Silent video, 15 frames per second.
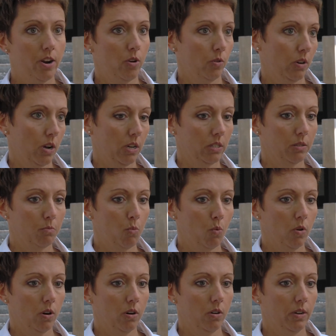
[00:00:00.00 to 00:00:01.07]
don't cost
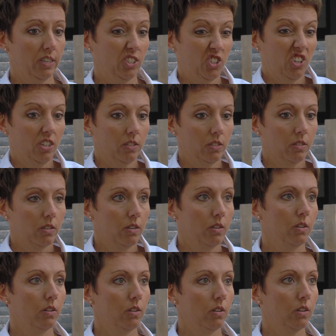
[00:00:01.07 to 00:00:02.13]
more. It's just
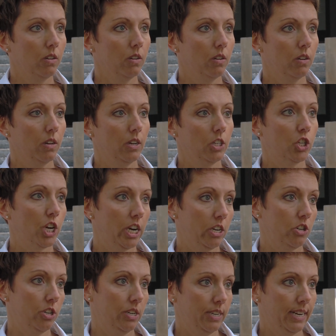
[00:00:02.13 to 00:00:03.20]
a
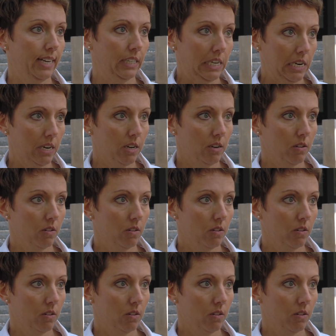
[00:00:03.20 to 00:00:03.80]
change in technique.